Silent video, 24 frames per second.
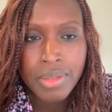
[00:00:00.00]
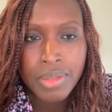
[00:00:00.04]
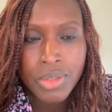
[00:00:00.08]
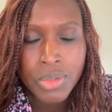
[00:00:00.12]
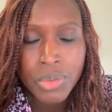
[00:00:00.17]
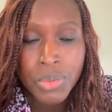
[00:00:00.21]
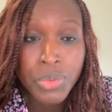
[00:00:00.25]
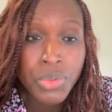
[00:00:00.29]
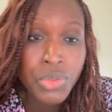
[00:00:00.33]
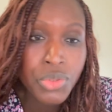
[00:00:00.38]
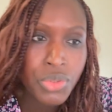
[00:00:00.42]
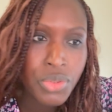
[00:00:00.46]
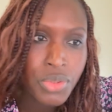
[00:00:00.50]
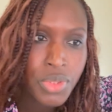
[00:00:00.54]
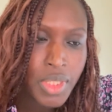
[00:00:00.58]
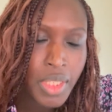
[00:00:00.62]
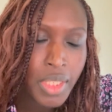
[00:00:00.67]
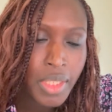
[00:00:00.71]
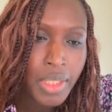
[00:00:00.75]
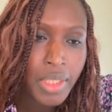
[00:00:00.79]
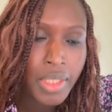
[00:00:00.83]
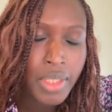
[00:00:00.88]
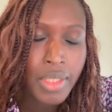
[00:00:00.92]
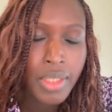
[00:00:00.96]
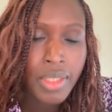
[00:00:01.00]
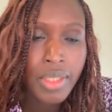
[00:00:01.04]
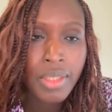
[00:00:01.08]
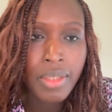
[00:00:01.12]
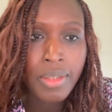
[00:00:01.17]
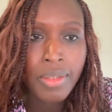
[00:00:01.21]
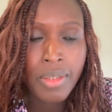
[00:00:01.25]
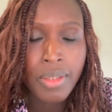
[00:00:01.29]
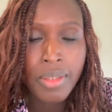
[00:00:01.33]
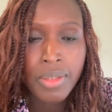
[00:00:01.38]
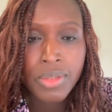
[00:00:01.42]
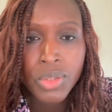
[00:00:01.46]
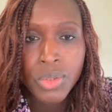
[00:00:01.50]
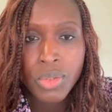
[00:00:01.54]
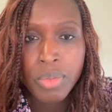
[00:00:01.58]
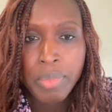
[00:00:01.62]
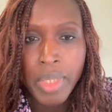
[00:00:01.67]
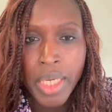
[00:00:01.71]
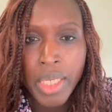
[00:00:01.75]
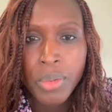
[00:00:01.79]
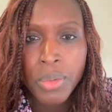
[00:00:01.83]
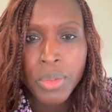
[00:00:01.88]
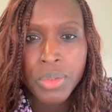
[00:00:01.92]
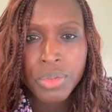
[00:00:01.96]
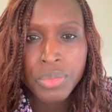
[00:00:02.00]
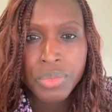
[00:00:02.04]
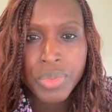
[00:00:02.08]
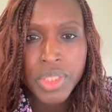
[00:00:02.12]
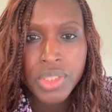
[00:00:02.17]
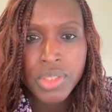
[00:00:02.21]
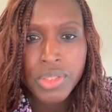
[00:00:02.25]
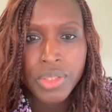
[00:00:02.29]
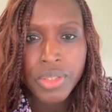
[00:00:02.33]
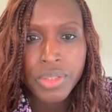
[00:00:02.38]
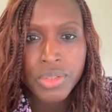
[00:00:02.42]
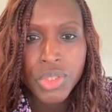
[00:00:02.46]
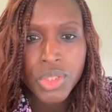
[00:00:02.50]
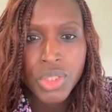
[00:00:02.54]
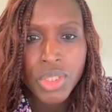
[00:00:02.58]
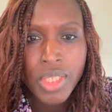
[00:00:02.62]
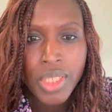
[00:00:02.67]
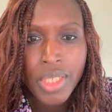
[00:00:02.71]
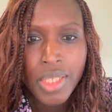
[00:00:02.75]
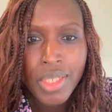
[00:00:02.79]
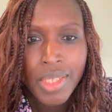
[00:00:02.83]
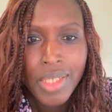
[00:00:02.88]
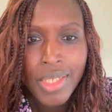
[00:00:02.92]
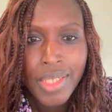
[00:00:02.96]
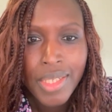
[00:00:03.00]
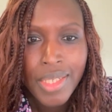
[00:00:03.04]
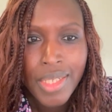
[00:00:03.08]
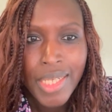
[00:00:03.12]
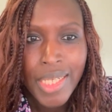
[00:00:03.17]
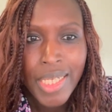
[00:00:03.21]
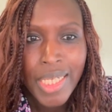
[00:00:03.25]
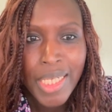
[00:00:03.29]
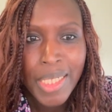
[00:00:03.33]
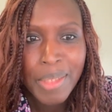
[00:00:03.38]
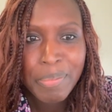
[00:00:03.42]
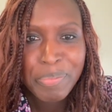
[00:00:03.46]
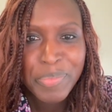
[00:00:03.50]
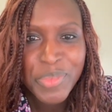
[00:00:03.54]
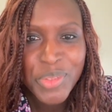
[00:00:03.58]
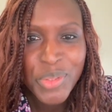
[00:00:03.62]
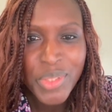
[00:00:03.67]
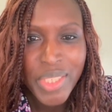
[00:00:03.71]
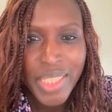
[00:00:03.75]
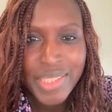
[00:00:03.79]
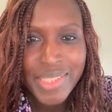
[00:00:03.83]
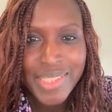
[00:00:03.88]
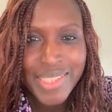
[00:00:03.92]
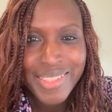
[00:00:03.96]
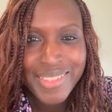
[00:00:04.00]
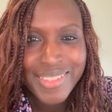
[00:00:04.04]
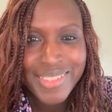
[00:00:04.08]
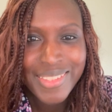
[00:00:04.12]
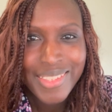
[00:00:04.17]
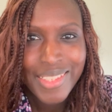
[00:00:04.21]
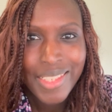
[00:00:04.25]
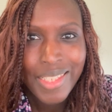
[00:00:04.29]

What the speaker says: through studying or through my own research. So that's it.